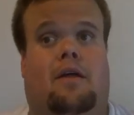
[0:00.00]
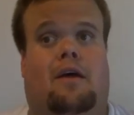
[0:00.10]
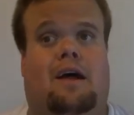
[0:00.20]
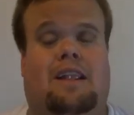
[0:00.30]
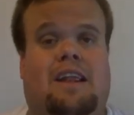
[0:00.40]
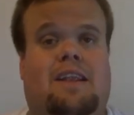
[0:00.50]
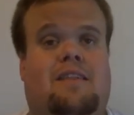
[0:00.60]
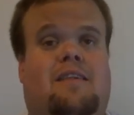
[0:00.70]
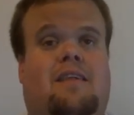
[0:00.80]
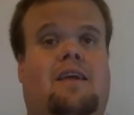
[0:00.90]
I didn't
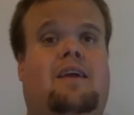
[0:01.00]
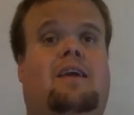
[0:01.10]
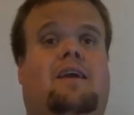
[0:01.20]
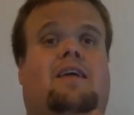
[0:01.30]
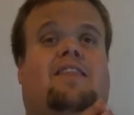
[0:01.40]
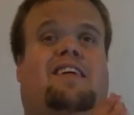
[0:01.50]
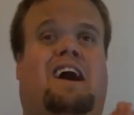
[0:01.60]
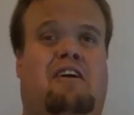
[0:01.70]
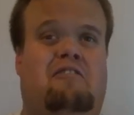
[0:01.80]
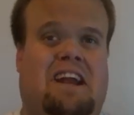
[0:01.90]
see the
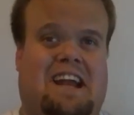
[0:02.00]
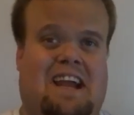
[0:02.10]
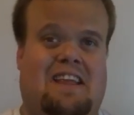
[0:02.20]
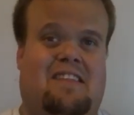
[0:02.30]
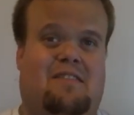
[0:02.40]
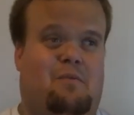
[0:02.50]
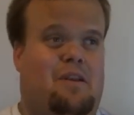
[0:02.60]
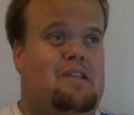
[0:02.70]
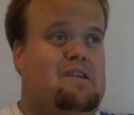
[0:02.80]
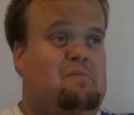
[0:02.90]
Hurricanes, one
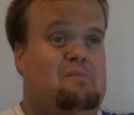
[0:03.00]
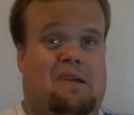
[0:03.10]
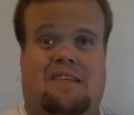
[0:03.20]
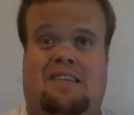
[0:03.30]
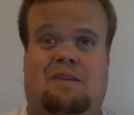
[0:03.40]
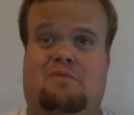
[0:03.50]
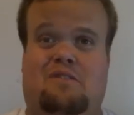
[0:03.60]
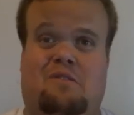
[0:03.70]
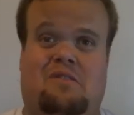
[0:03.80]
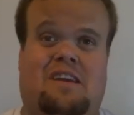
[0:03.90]
of the best teams
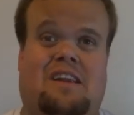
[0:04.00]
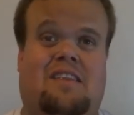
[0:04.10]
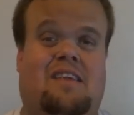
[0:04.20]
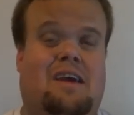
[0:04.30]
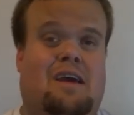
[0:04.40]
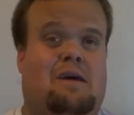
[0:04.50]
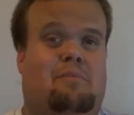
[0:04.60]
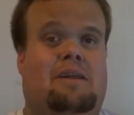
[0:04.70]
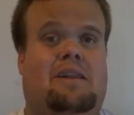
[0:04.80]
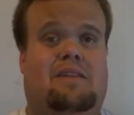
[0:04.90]
in New Zealand,
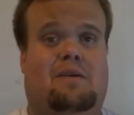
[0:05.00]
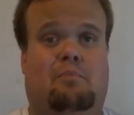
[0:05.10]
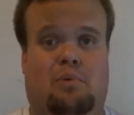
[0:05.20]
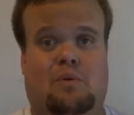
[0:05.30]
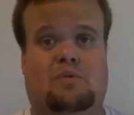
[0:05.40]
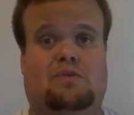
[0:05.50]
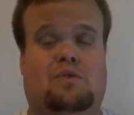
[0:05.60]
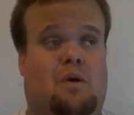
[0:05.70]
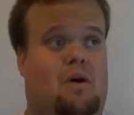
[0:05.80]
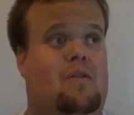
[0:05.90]
beating the Bulls,
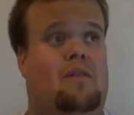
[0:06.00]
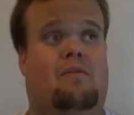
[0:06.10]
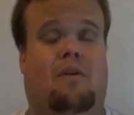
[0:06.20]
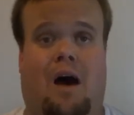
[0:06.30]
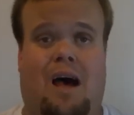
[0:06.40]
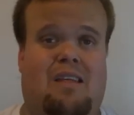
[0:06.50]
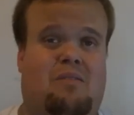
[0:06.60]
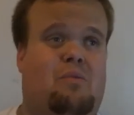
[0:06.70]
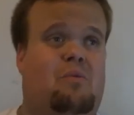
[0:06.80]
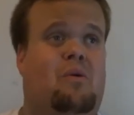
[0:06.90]
who are on the rise,
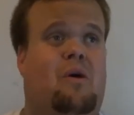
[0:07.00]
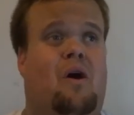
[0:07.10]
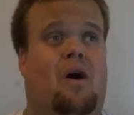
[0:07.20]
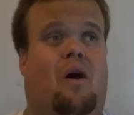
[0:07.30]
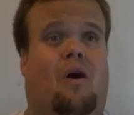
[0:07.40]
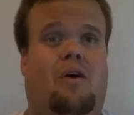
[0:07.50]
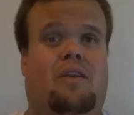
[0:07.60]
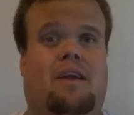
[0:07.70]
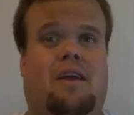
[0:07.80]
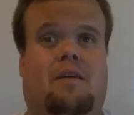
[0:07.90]
who
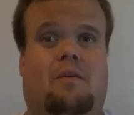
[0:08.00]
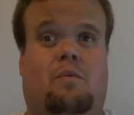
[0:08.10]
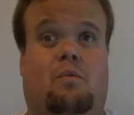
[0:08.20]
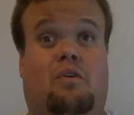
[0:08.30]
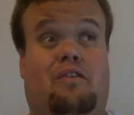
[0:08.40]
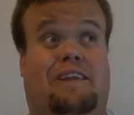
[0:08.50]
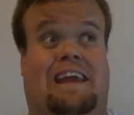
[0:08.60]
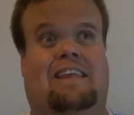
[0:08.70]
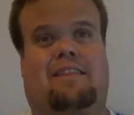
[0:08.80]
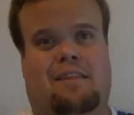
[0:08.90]
weren't
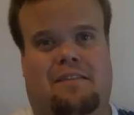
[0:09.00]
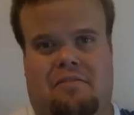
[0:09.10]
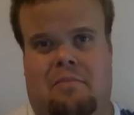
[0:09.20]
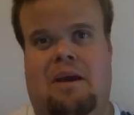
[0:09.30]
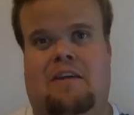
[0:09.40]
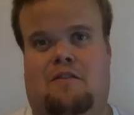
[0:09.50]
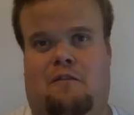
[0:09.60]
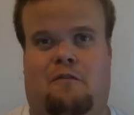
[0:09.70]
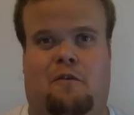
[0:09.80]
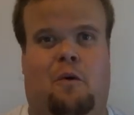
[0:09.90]
in the best of
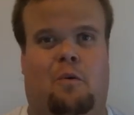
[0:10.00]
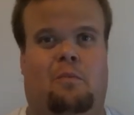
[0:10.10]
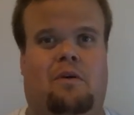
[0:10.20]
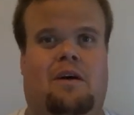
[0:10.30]
form.